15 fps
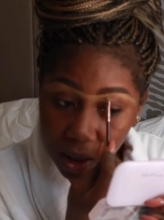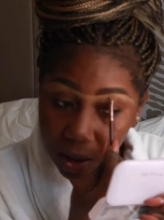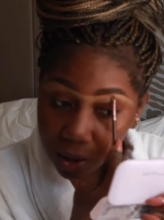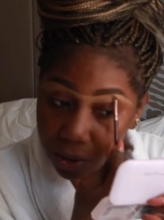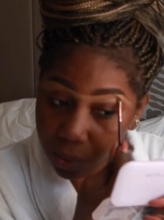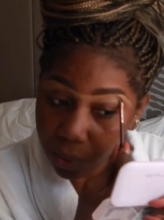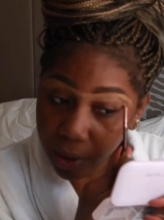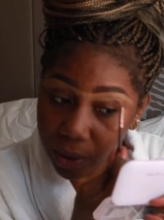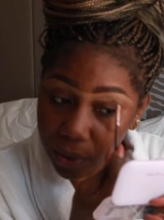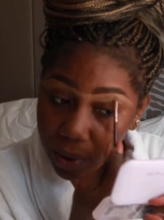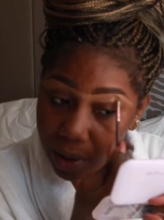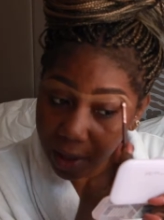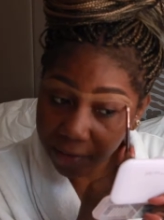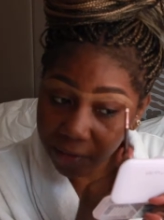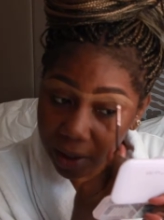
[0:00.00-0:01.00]
you know, when you
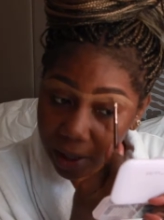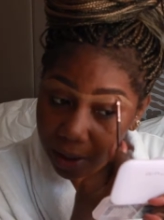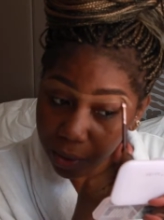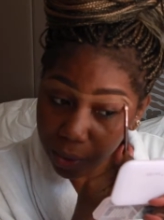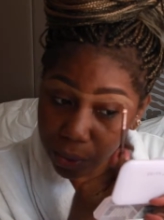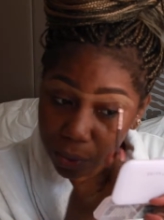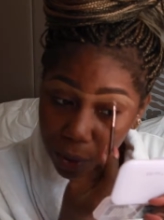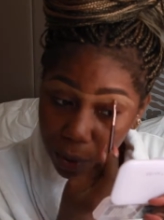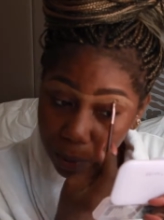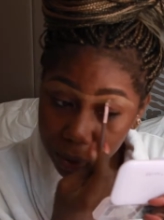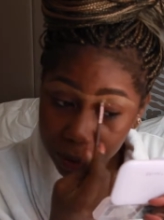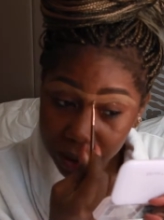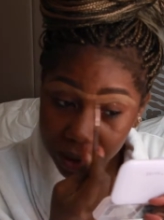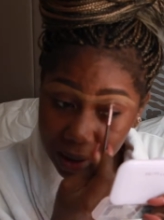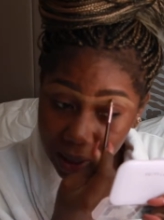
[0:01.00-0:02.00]
have like dual
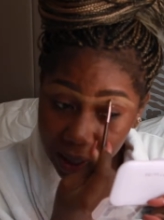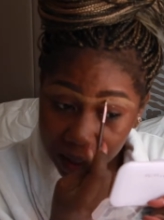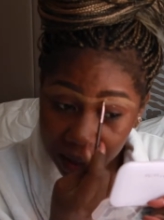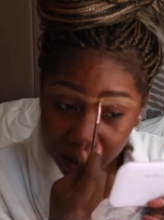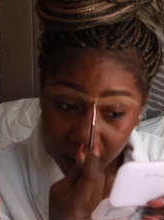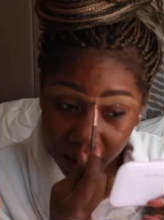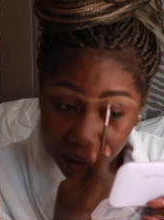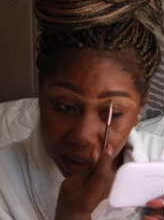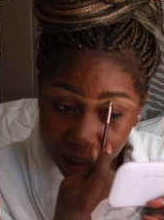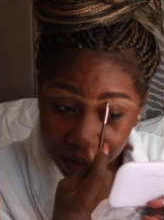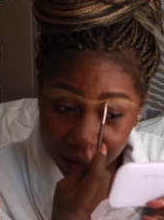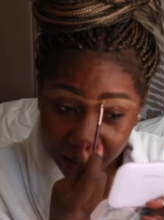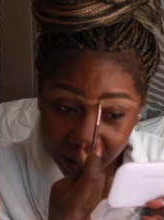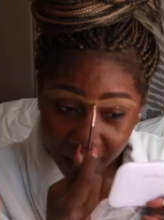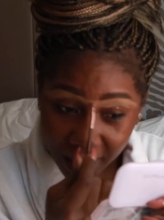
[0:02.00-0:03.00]
personality, I
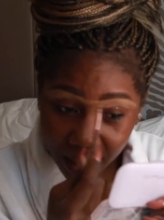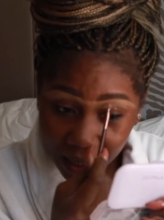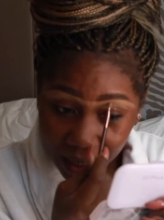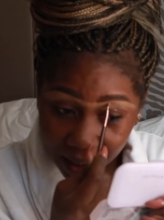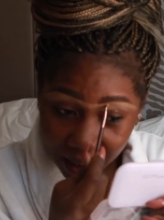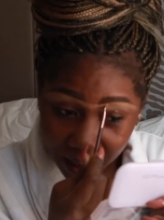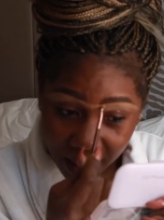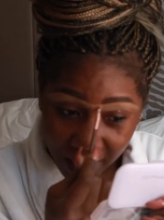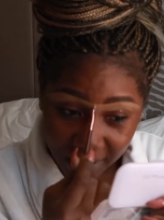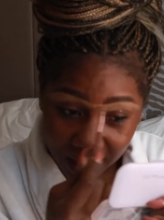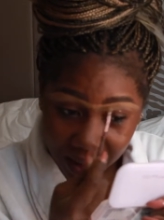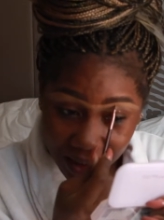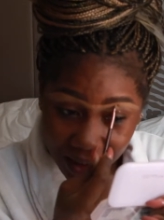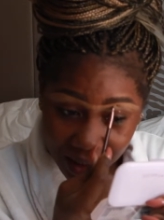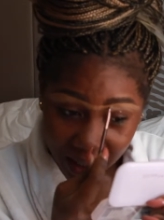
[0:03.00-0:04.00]
think I could
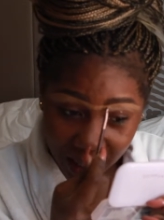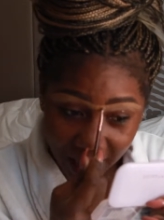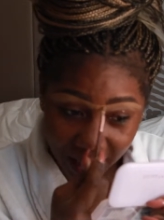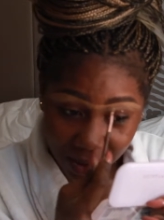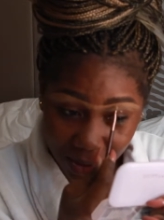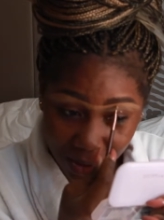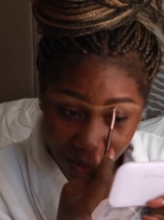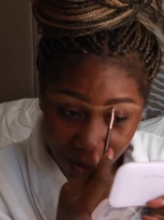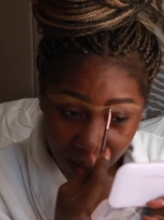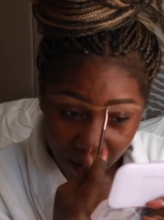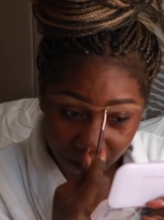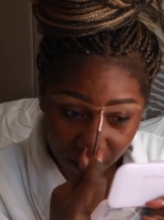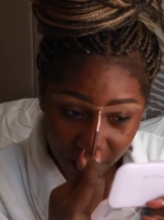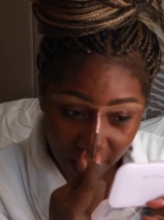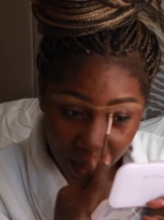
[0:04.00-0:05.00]
actually say I do
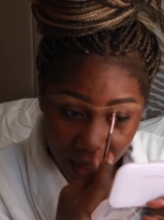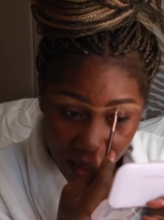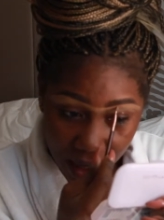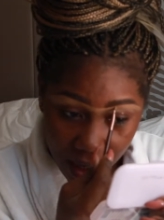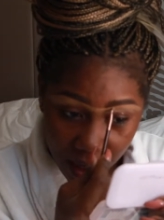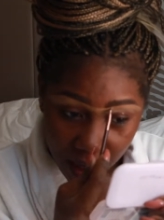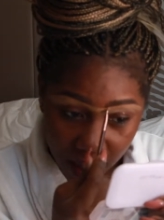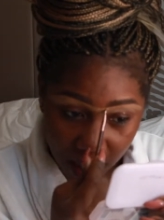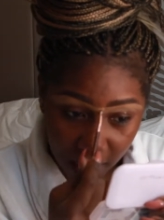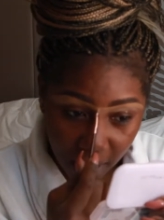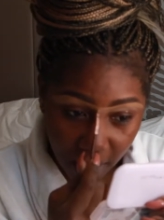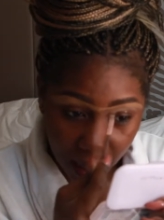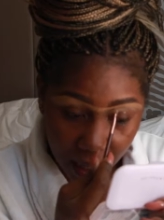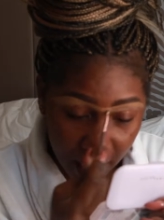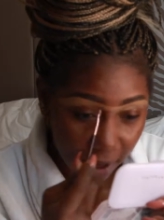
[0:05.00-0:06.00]
have that.
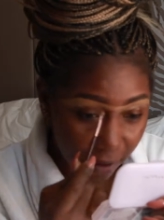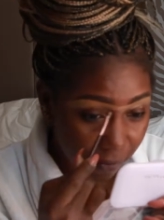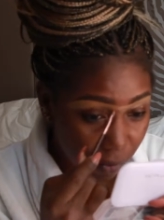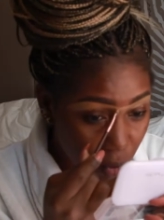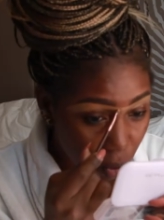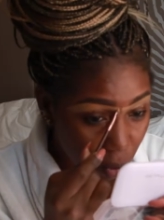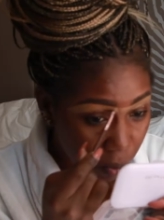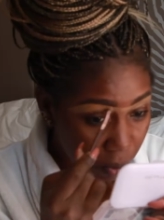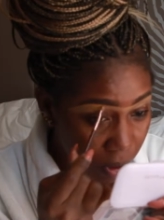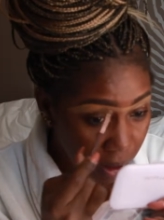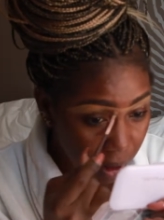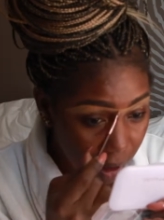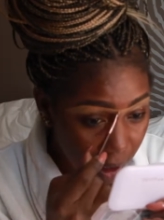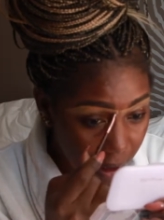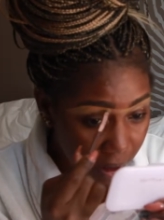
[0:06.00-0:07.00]
I have dual
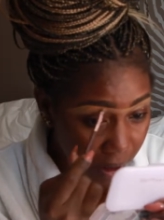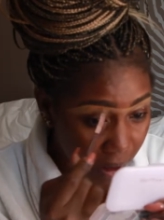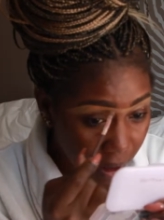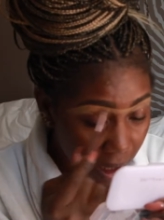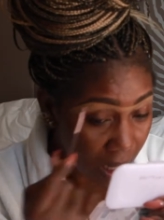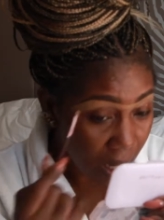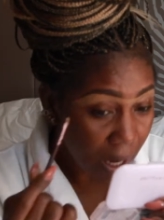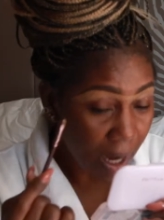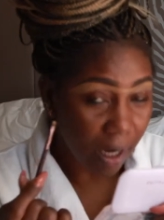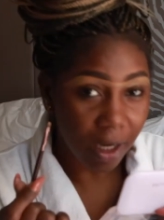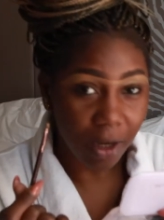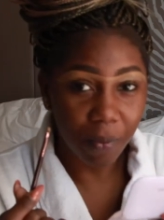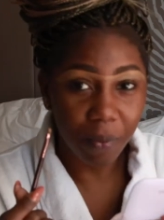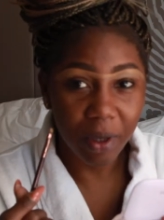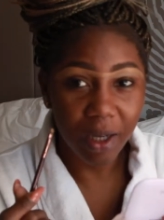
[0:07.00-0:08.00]
personality. I
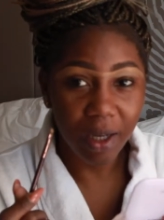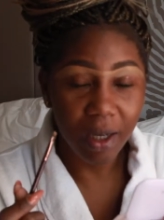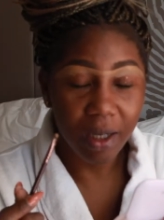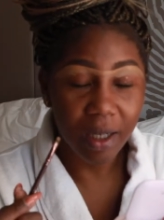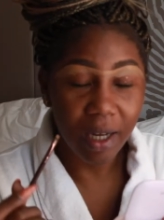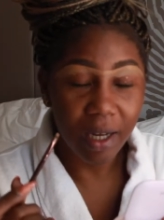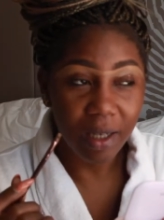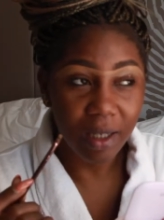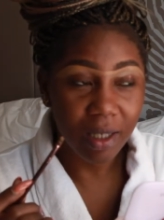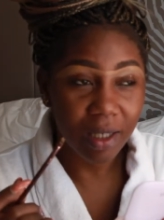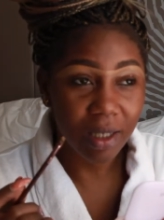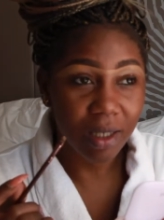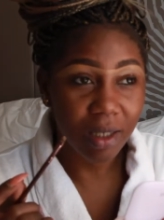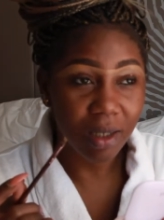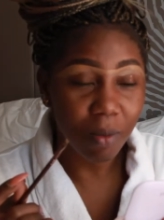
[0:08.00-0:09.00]
could be
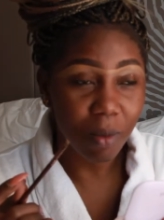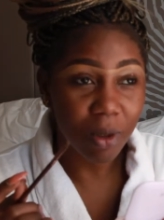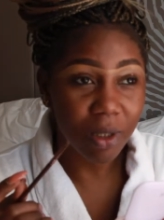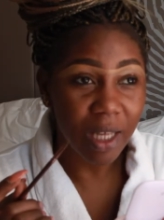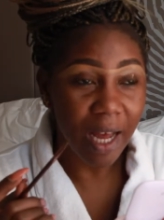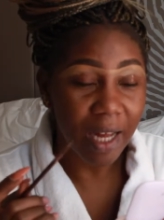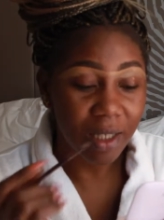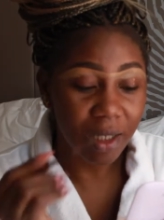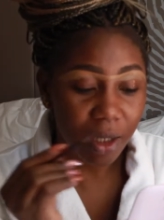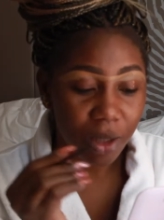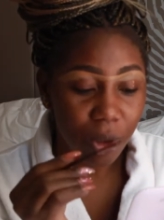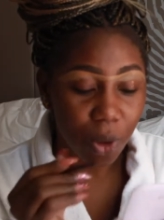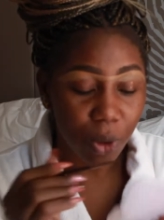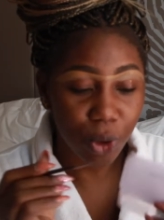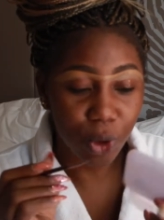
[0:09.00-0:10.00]
the most
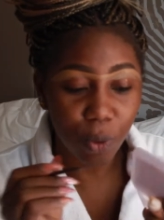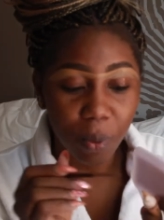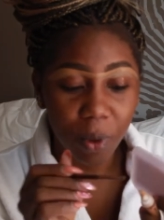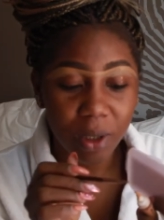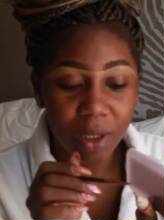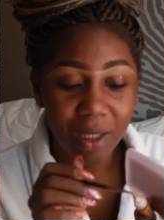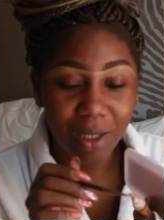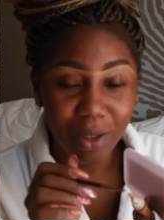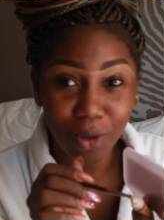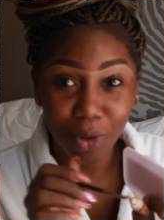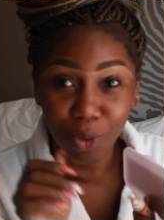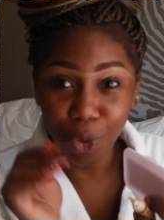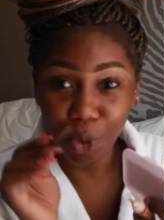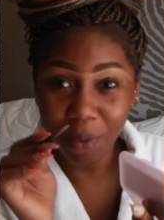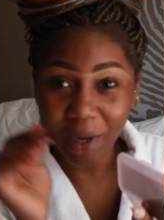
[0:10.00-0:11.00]
antisocial person in the
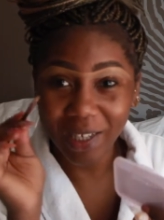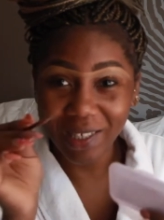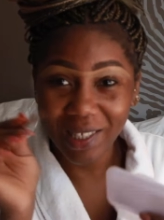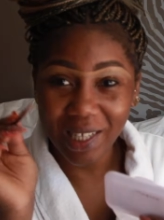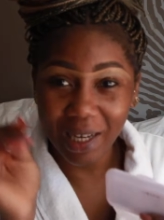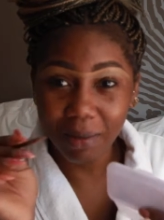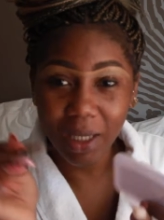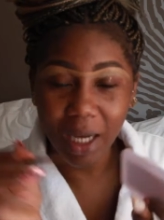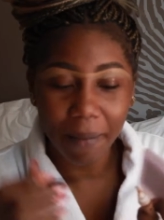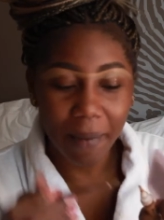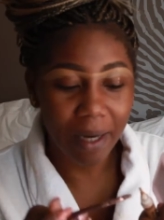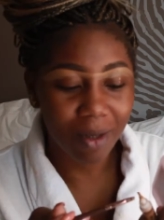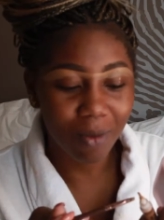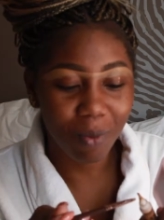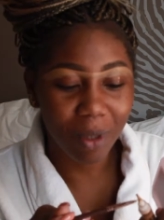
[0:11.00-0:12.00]
room. At the same time,
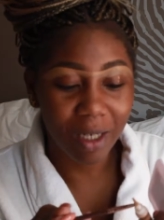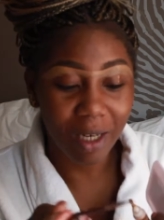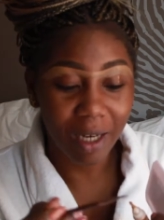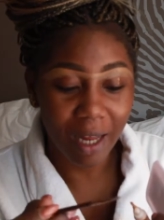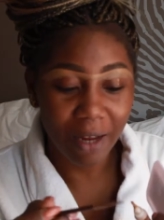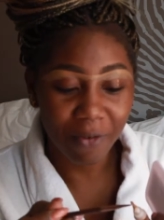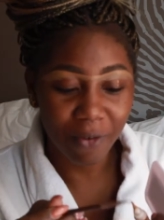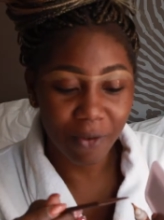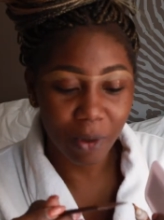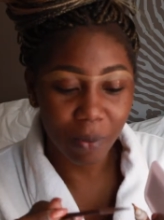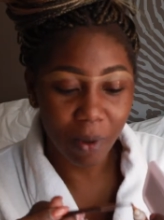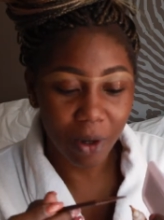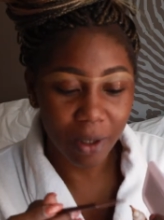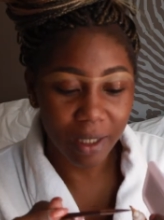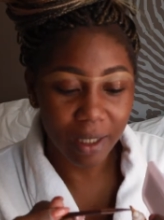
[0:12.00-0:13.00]
I could be the life of the
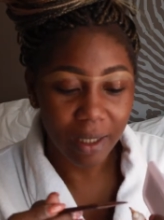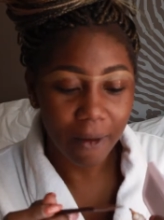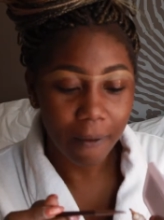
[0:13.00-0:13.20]
party.